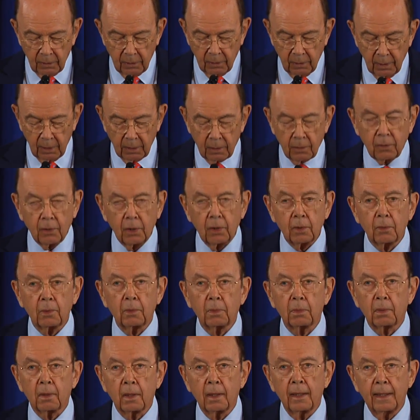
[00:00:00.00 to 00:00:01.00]
The
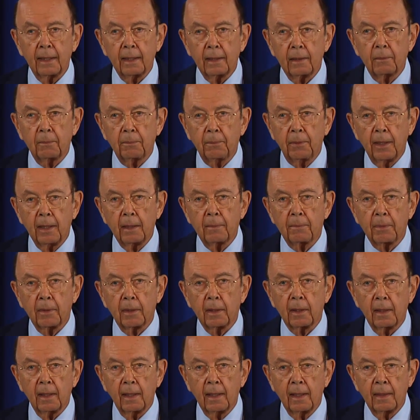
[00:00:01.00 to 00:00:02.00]
two lead
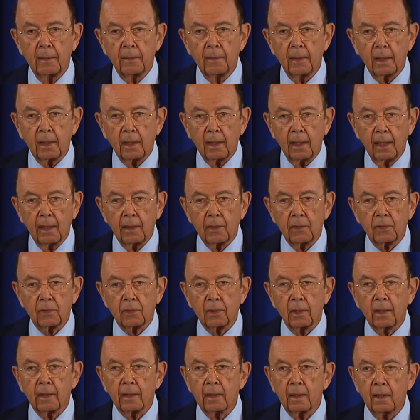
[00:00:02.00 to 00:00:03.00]
people on the case
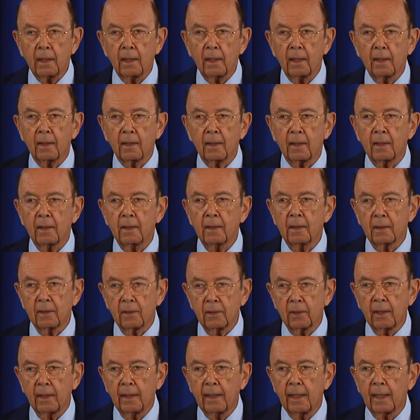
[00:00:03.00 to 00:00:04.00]
are here
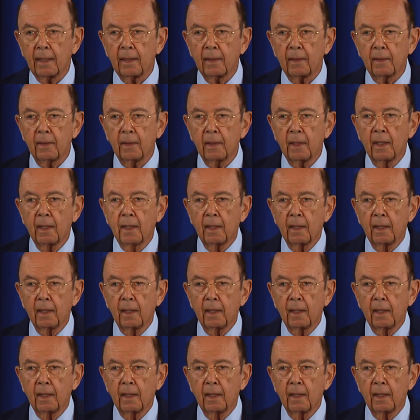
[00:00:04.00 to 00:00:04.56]
today,